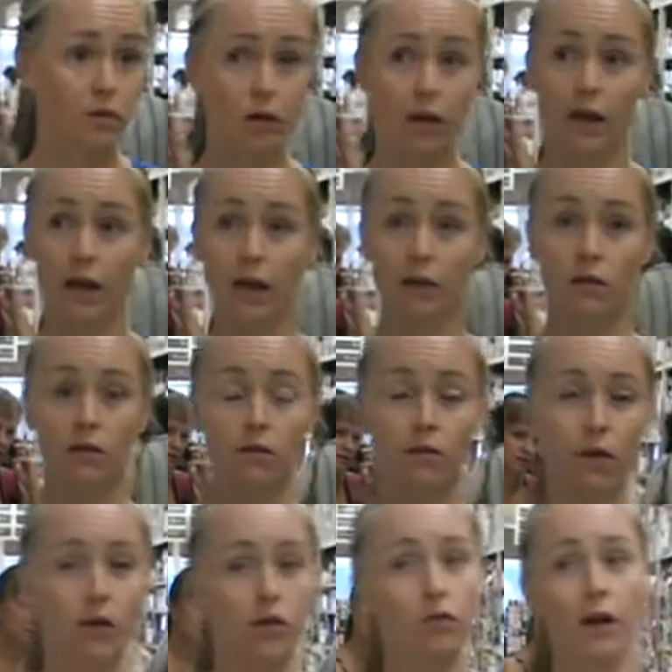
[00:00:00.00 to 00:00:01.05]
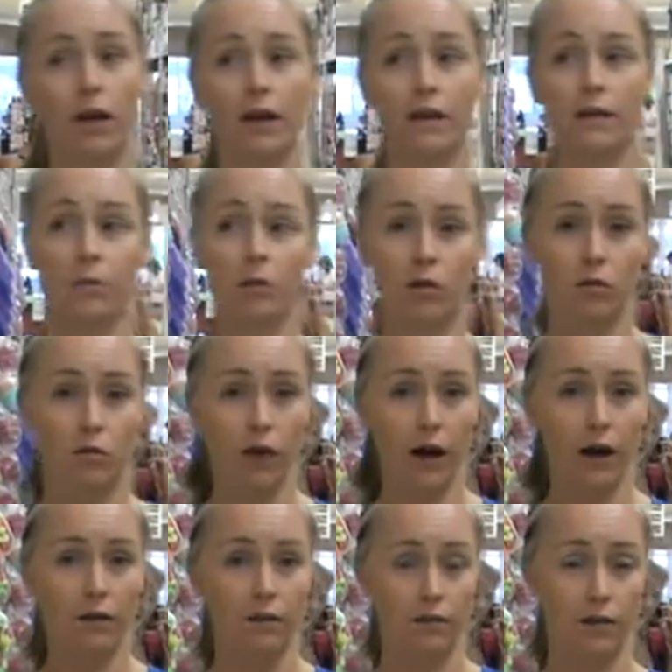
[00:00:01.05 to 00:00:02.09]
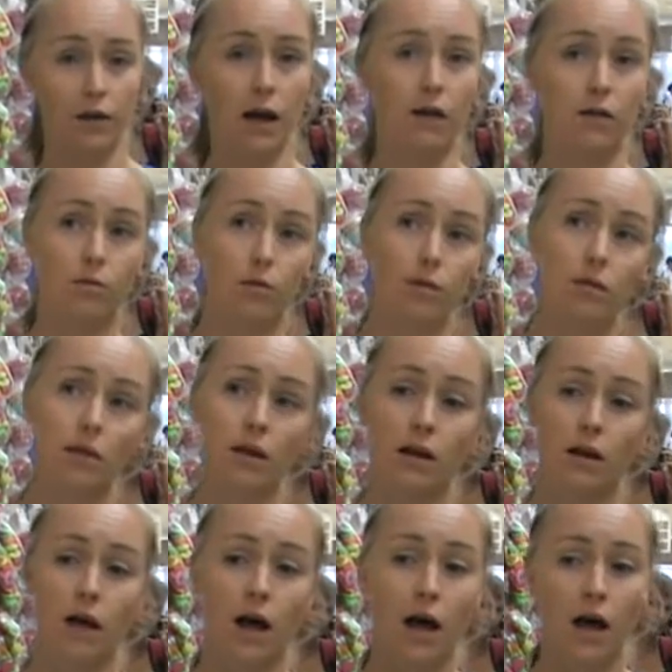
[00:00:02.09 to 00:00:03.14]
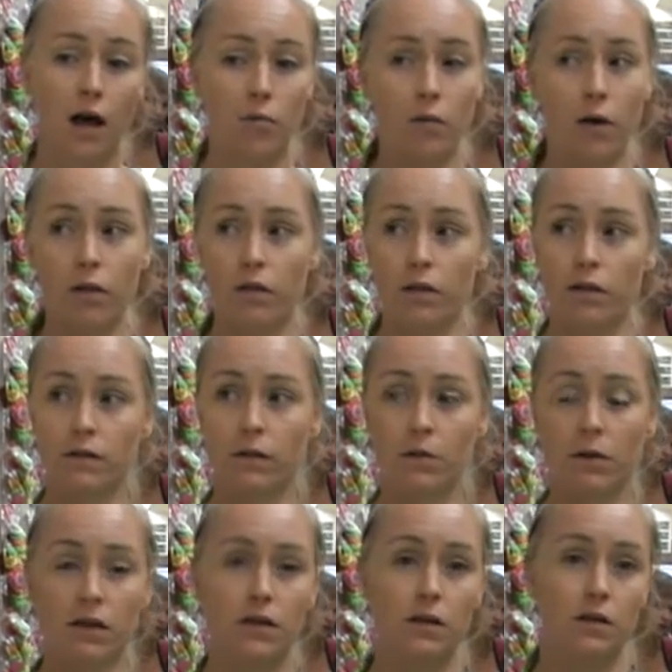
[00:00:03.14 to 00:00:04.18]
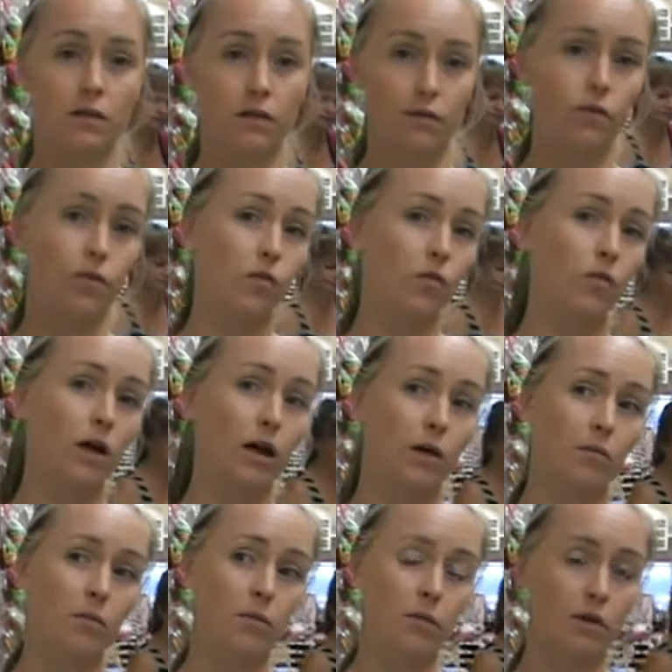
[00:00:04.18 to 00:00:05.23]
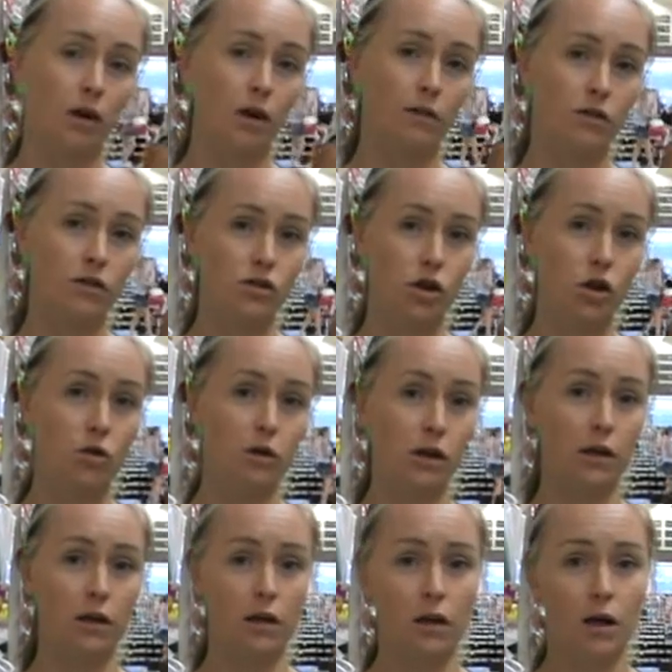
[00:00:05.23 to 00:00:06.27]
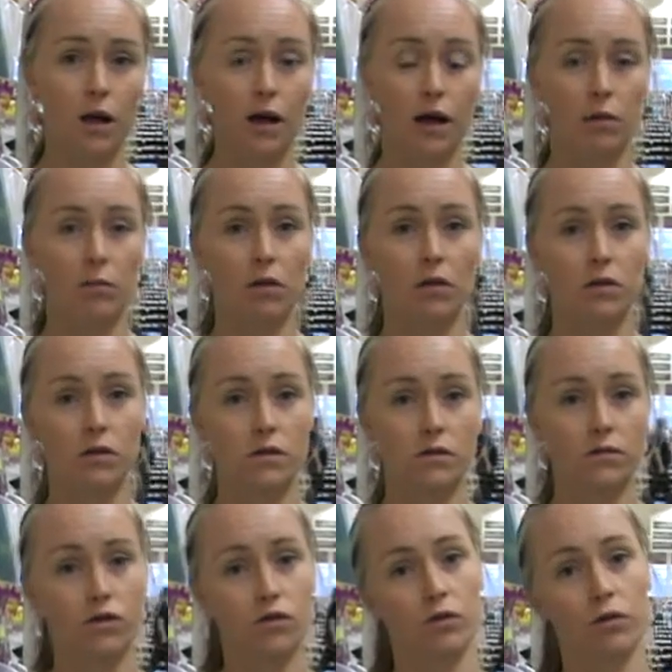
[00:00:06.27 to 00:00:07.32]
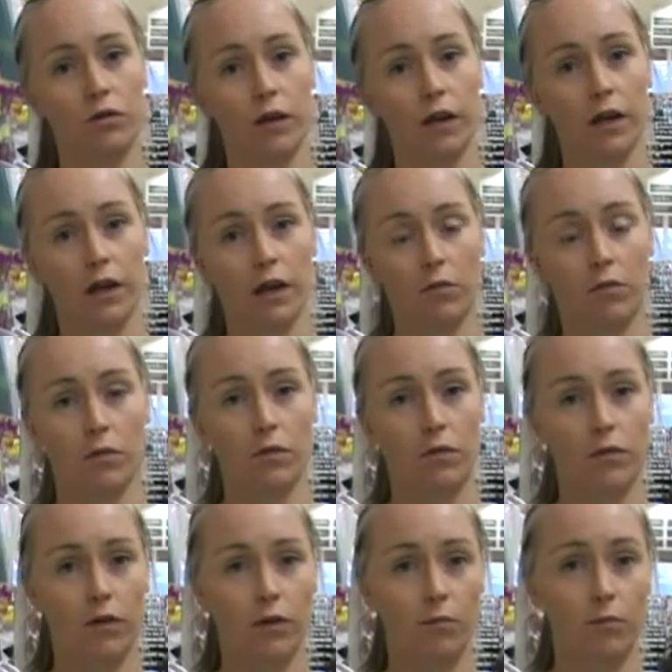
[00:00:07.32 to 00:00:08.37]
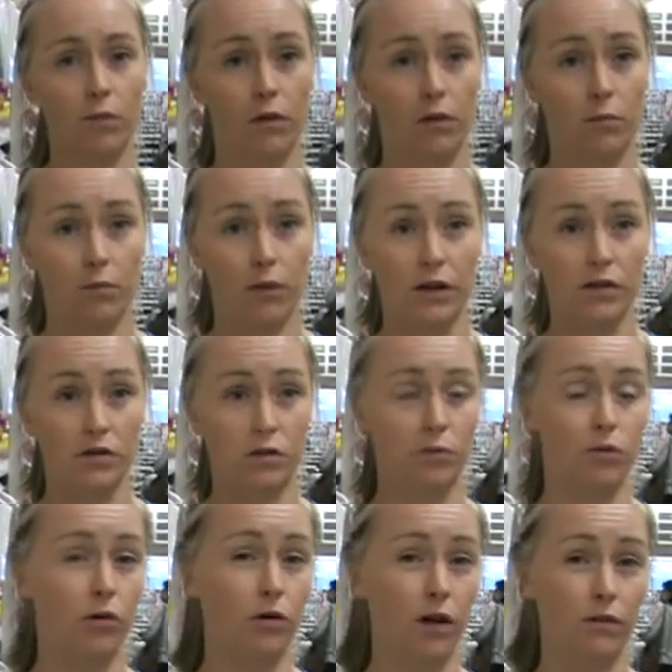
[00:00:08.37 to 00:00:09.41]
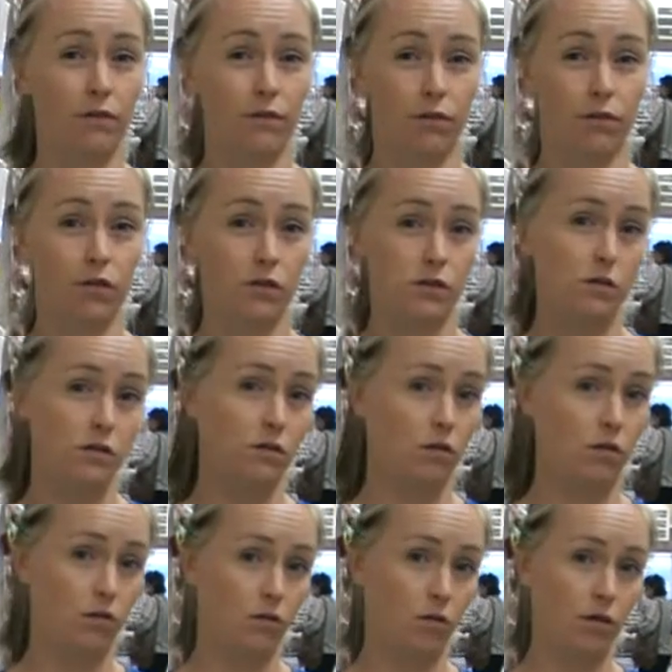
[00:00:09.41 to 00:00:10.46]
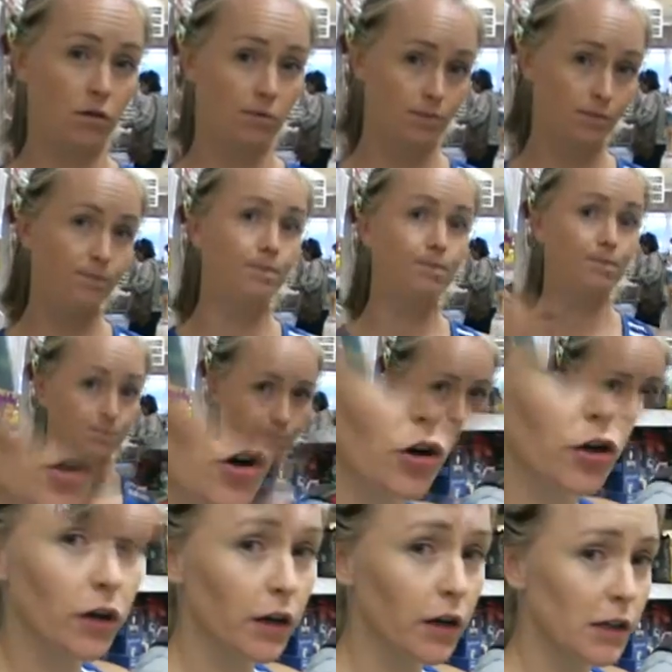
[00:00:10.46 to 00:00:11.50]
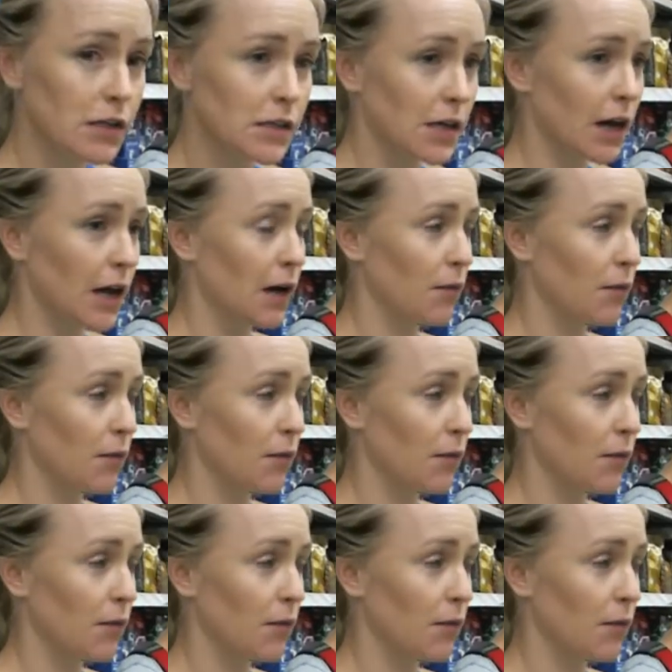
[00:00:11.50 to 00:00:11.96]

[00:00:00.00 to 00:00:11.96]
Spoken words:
So again, try and get something grains and nuts with it, rather than something that's full, kind of a doughy and lots of sugary compressed or pureed fruits. We're going to look at yogurts.